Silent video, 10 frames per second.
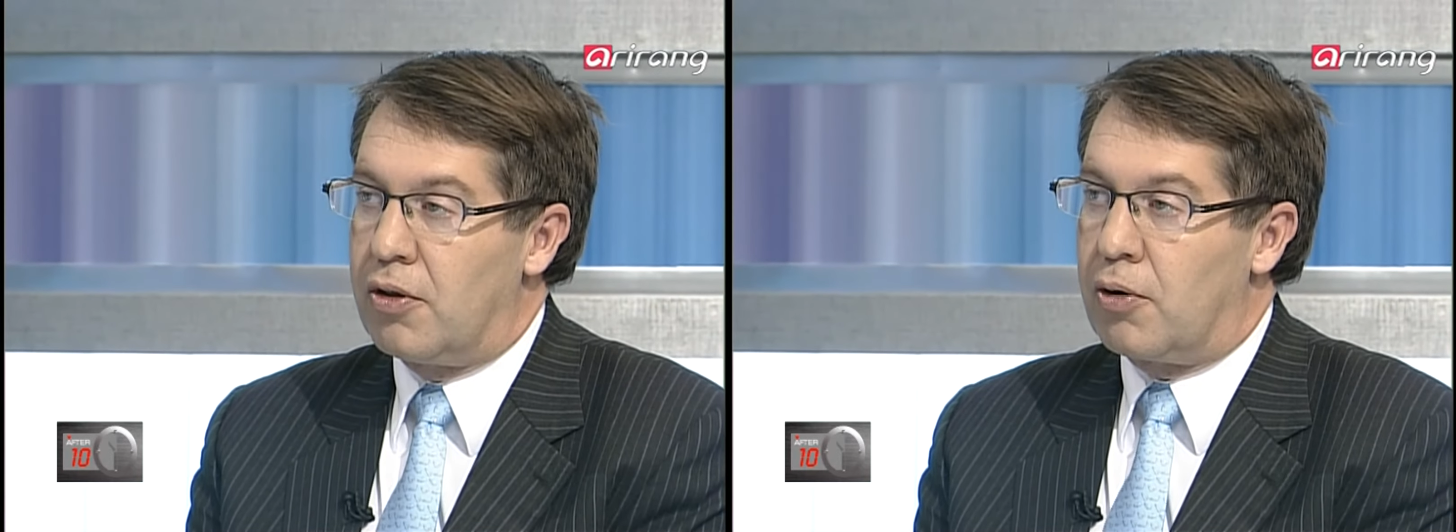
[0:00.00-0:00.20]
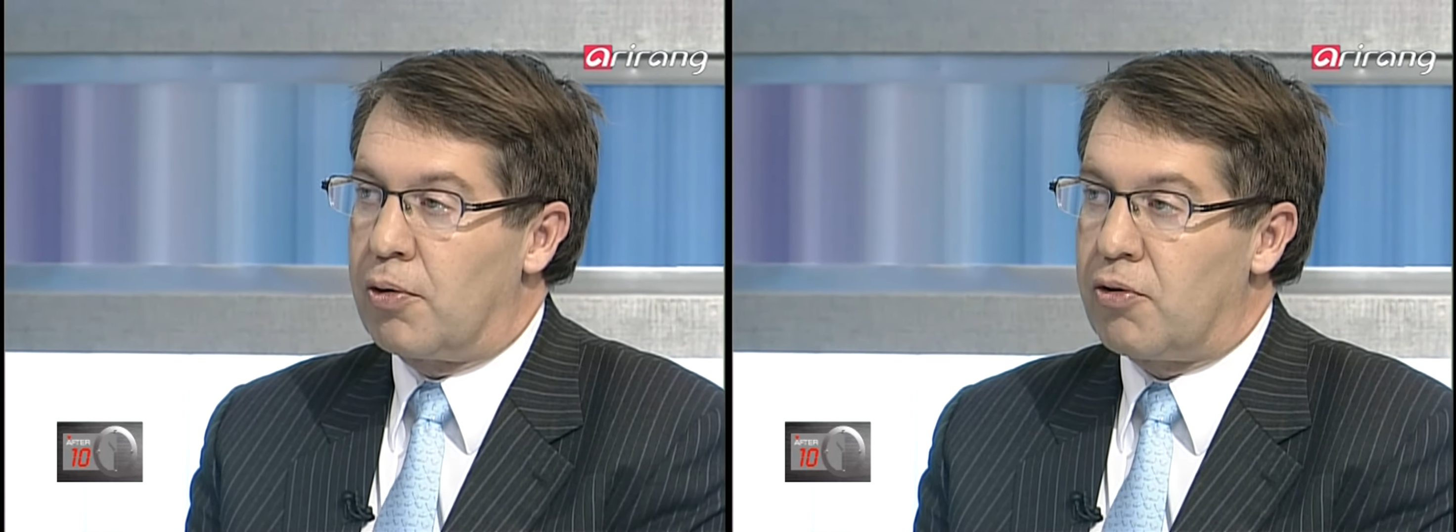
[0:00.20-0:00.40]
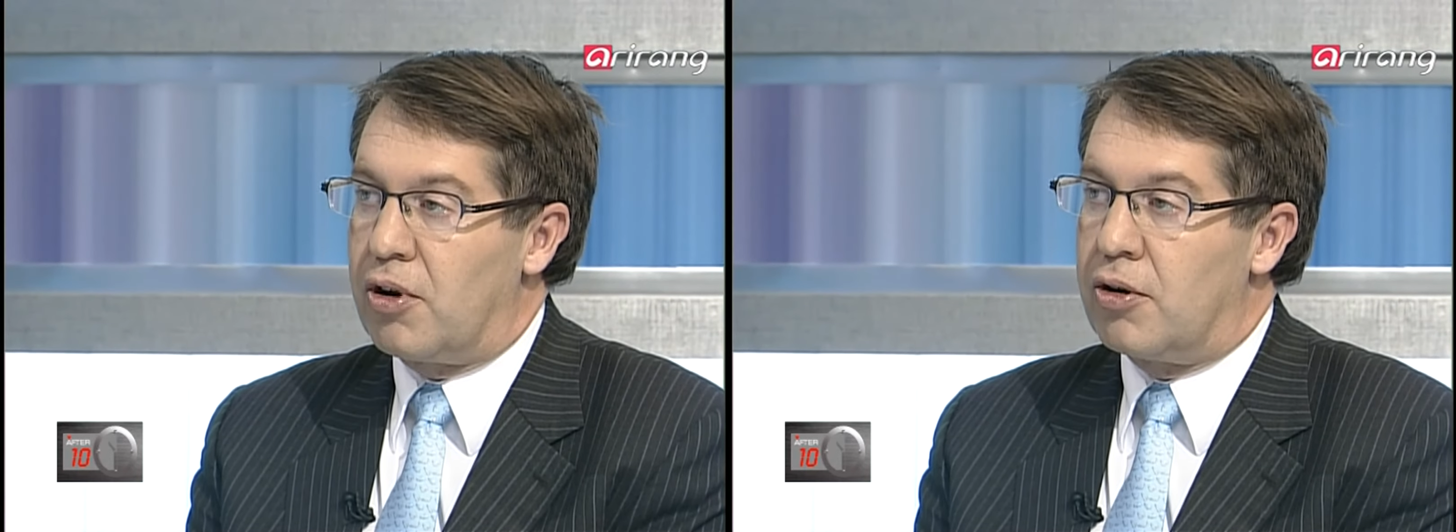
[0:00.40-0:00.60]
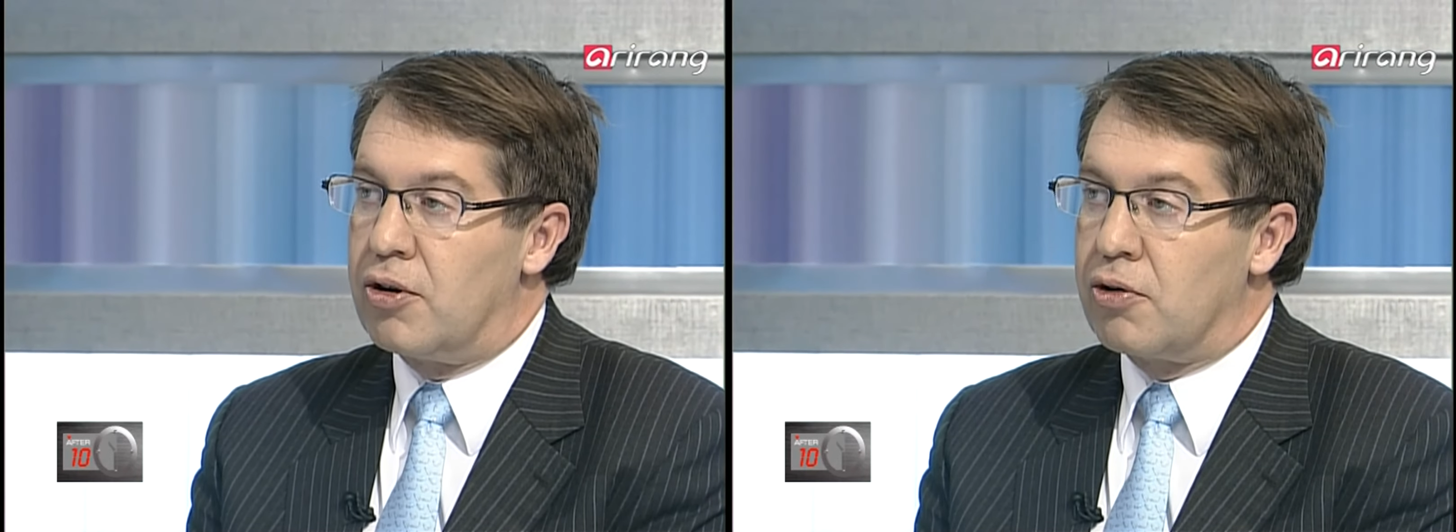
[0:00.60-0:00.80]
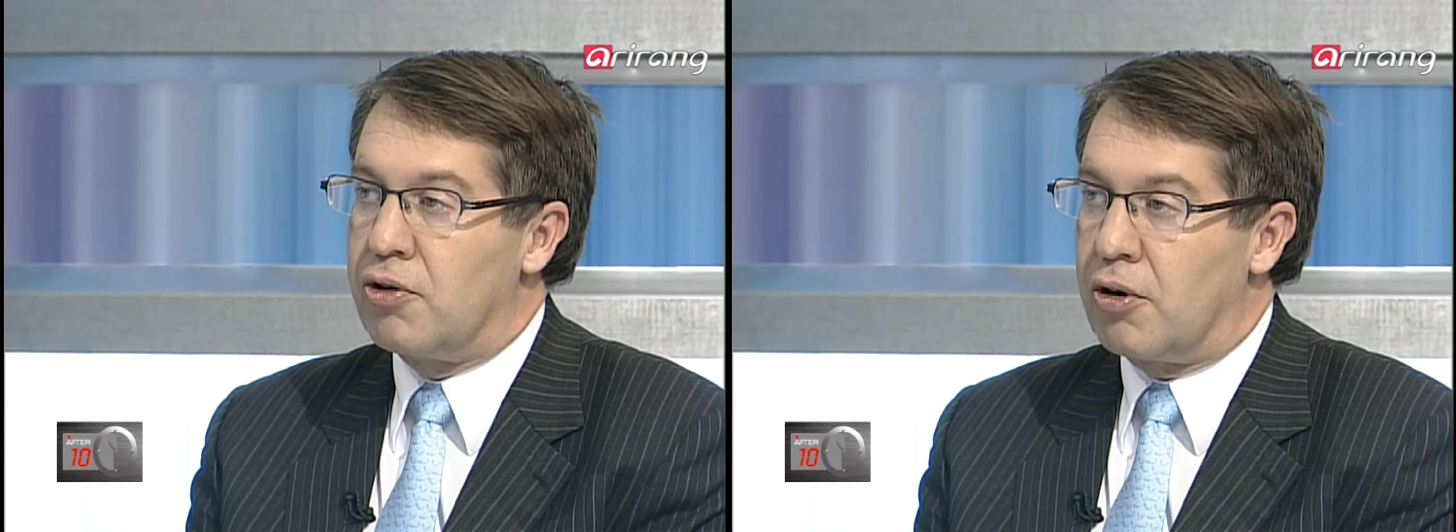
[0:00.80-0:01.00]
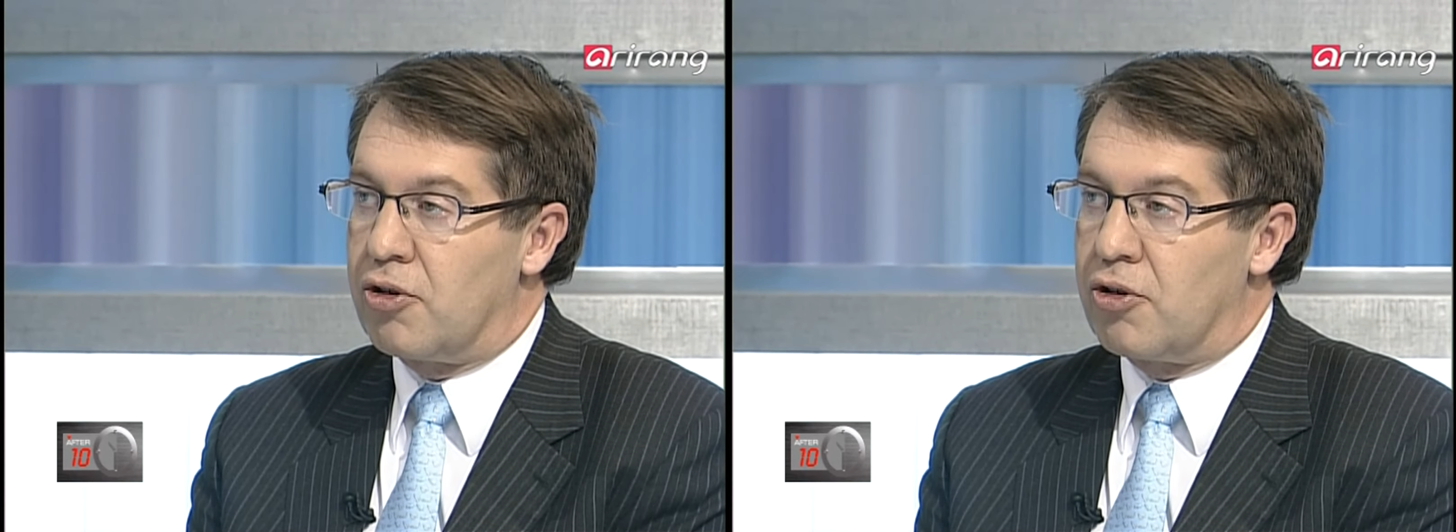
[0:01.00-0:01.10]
the North Korean nuclear